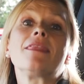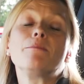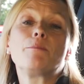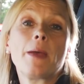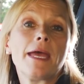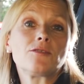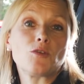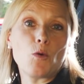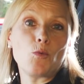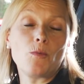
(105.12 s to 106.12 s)
then
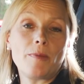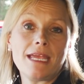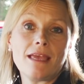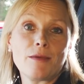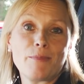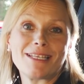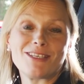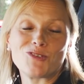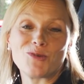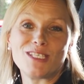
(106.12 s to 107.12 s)
petrol will be the
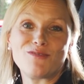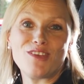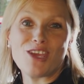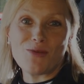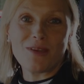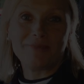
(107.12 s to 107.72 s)
better choice for you.